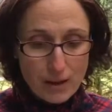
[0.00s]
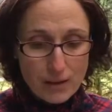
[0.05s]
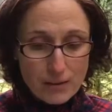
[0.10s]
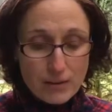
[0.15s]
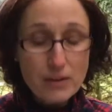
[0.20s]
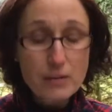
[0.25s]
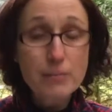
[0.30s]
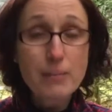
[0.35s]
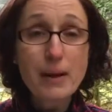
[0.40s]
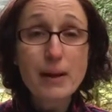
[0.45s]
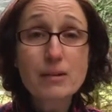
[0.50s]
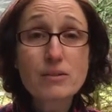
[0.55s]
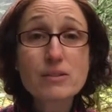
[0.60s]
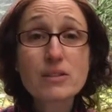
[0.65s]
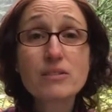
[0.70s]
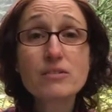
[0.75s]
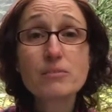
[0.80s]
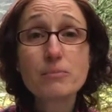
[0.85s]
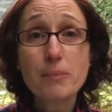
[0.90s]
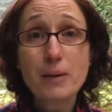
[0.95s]
The amount
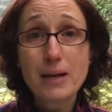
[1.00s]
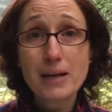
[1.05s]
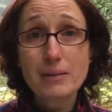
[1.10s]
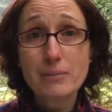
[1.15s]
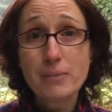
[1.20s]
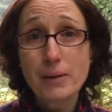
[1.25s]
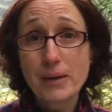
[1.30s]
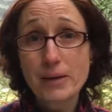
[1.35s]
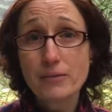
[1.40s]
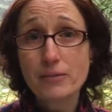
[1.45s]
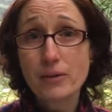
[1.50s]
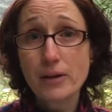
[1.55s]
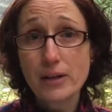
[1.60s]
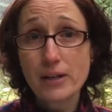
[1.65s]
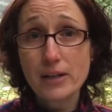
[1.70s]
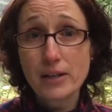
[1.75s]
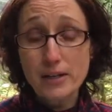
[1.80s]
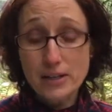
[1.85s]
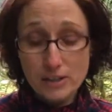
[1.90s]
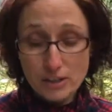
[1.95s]
of man-made
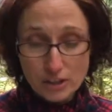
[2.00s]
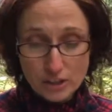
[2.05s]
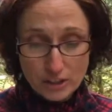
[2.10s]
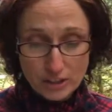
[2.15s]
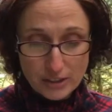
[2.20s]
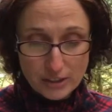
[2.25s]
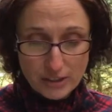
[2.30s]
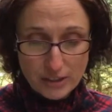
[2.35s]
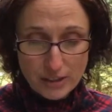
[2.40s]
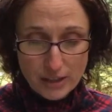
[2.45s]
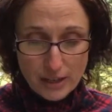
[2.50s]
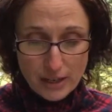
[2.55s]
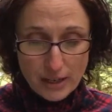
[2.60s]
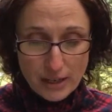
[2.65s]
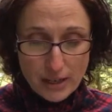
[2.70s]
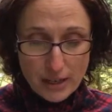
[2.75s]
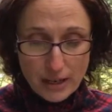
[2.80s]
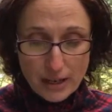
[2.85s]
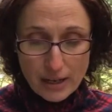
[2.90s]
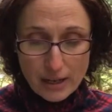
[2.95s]
radiation,
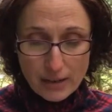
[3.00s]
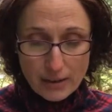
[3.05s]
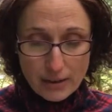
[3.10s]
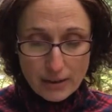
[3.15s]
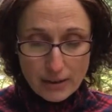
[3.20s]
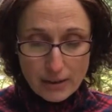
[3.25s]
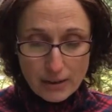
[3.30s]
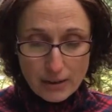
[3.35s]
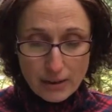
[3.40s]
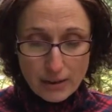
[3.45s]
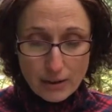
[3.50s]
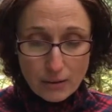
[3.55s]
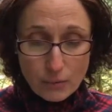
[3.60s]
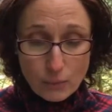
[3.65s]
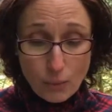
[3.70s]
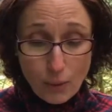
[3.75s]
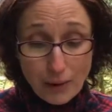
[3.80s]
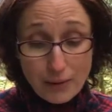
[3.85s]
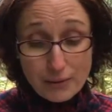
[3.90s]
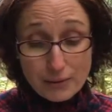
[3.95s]

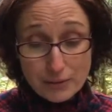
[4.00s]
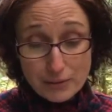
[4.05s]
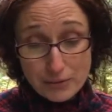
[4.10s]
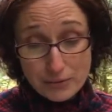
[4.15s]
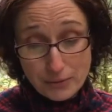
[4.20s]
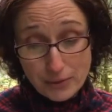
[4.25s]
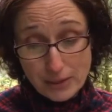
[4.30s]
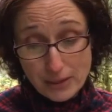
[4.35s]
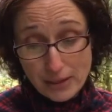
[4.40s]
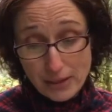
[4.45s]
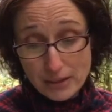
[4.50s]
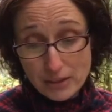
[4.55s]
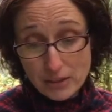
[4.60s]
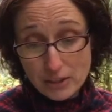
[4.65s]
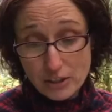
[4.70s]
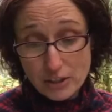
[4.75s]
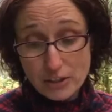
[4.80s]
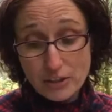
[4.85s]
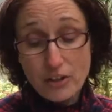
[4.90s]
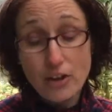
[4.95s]
wireless
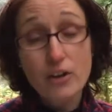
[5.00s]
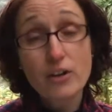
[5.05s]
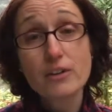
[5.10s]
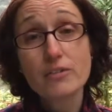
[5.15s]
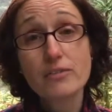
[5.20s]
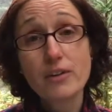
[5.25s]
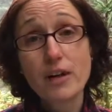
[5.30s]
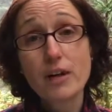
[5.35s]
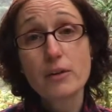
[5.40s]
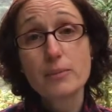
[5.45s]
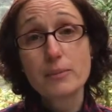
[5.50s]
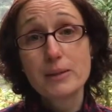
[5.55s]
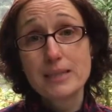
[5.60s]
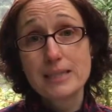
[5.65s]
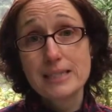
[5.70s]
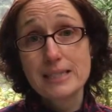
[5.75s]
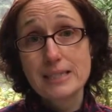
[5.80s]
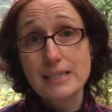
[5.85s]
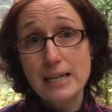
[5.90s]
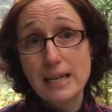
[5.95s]
radiation, in our environment
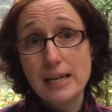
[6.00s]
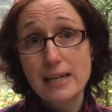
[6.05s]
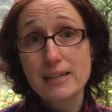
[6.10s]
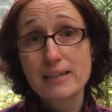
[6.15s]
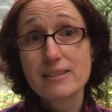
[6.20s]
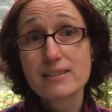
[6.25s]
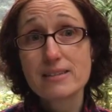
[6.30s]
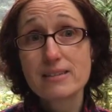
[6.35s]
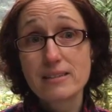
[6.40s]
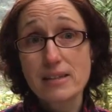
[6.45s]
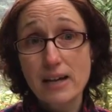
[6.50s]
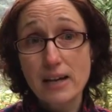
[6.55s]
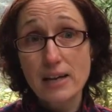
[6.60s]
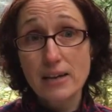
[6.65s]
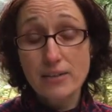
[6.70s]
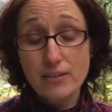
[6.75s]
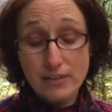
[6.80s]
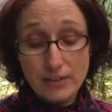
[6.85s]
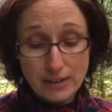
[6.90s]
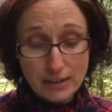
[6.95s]
today is
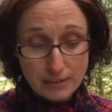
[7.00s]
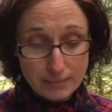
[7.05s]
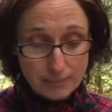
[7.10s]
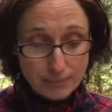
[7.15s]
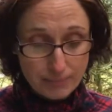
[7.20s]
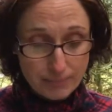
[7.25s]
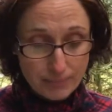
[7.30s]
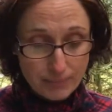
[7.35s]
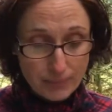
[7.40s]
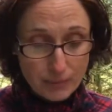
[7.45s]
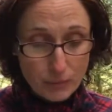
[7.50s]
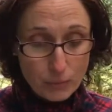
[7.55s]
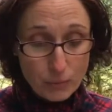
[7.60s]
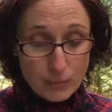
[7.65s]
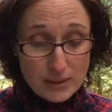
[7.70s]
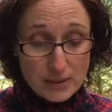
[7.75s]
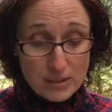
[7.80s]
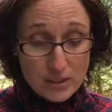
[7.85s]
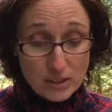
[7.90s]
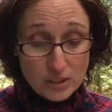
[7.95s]
staggering.
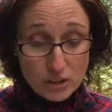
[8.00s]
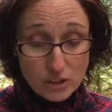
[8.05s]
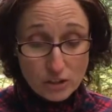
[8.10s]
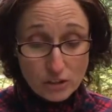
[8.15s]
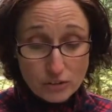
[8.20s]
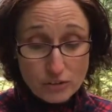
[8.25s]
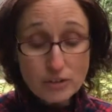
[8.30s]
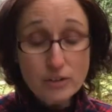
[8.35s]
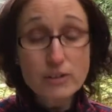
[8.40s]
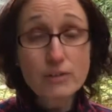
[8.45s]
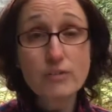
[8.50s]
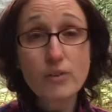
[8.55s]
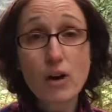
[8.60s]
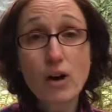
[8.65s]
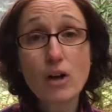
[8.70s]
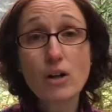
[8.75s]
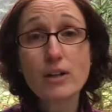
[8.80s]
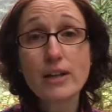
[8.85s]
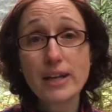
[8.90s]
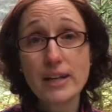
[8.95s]
We see children of
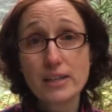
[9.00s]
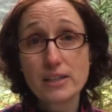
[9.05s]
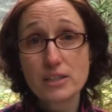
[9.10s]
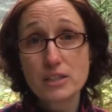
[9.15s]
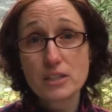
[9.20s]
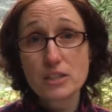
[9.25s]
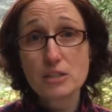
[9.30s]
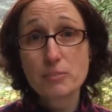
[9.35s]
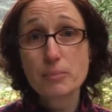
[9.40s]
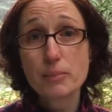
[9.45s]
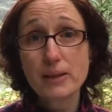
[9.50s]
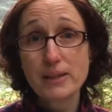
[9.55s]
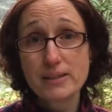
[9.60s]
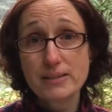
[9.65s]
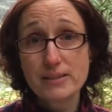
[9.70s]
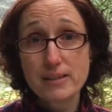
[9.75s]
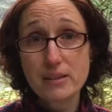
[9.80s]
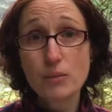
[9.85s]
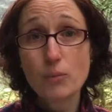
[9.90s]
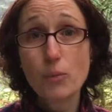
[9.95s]
all ages
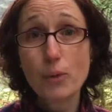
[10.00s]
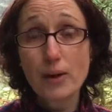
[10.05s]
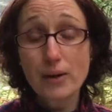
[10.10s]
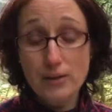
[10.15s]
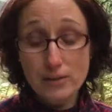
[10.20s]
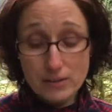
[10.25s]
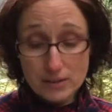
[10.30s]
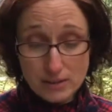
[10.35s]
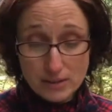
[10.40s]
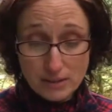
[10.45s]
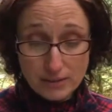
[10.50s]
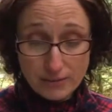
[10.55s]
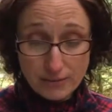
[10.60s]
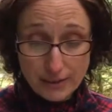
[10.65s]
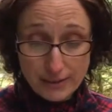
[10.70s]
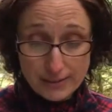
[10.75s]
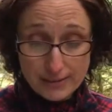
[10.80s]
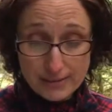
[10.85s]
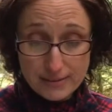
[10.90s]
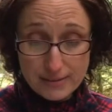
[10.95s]
placing wireless
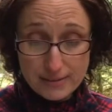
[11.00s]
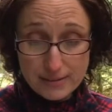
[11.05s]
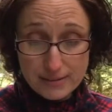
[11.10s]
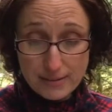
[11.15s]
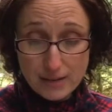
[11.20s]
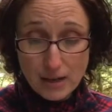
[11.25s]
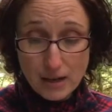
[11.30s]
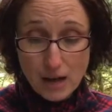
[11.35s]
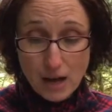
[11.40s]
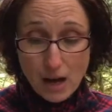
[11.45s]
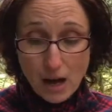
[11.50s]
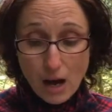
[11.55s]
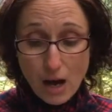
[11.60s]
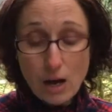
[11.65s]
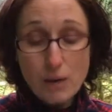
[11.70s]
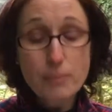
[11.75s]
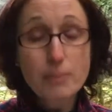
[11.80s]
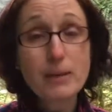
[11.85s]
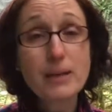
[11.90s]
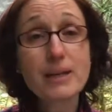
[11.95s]
devices
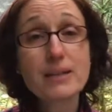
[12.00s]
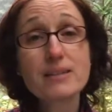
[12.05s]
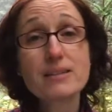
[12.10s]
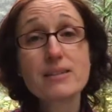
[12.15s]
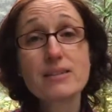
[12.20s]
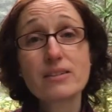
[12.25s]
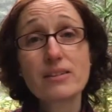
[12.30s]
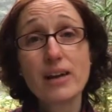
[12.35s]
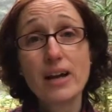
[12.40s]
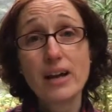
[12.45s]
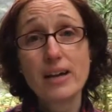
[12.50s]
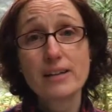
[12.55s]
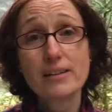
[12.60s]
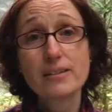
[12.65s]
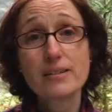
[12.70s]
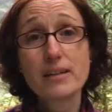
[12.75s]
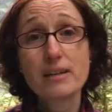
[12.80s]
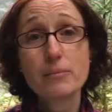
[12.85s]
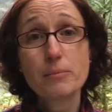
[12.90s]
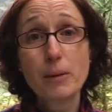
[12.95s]
up against their heads
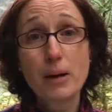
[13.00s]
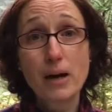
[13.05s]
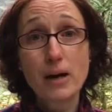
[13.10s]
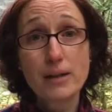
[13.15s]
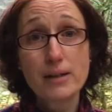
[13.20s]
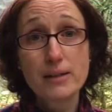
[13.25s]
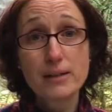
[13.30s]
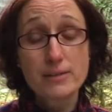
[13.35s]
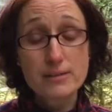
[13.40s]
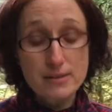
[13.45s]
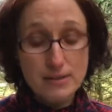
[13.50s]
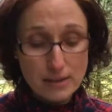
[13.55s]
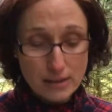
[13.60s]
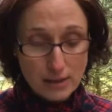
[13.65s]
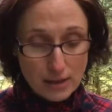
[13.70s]
and bodies